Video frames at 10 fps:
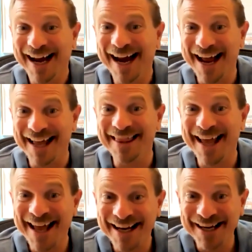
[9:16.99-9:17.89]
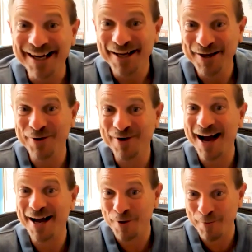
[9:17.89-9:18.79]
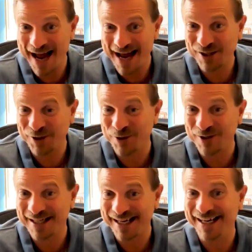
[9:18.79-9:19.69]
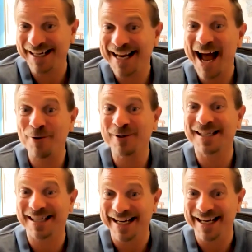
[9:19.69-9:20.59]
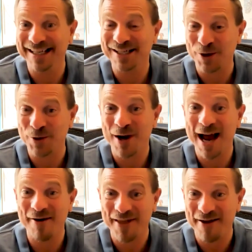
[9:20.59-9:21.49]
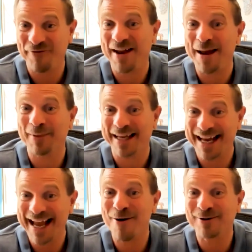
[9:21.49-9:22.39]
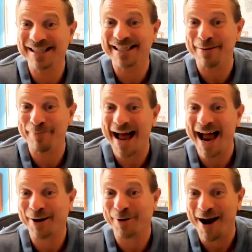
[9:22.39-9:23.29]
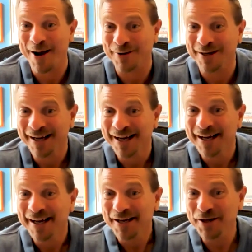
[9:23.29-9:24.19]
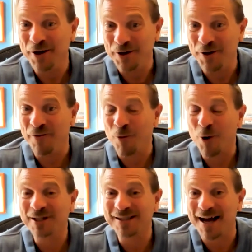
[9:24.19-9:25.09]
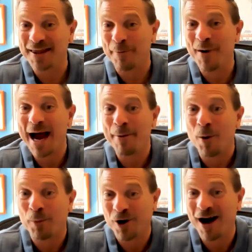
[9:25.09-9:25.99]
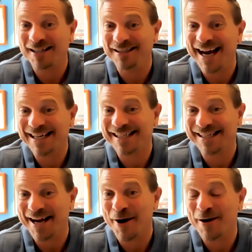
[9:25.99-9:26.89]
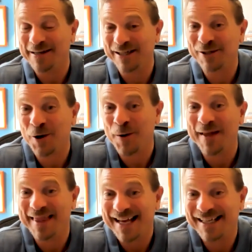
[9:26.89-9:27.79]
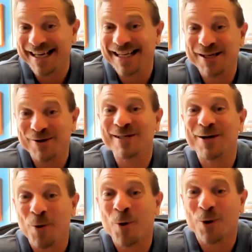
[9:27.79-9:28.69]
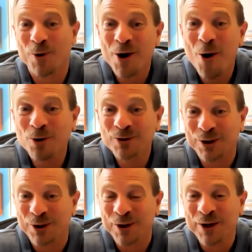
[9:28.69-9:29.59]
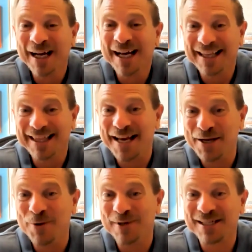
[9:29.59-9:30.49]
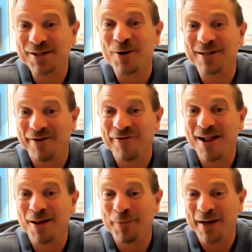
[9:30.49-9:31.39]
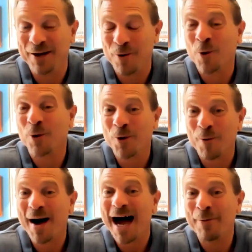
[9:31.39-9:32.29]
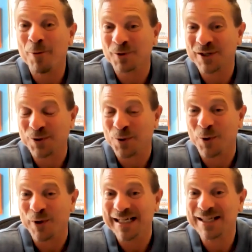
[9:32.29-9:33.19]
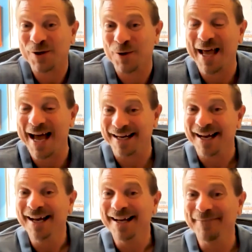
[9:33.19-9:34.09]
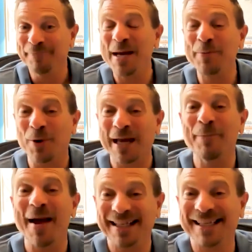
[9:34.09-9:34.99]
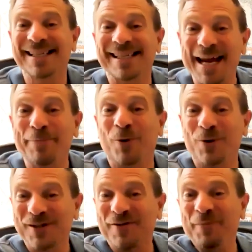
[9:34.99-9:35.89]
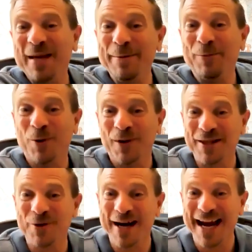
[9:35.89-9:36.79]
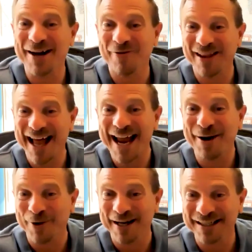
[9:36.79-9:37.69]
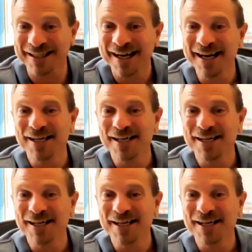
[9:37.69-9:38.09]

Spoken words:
And then you got your master's in counseling. So you have that family counseling background. Mm-hmm. You've worked on the Bible projects there and determined that since it was an oral culture, that you would start developing oral Bible stories so that people can make disciples of people in their native language.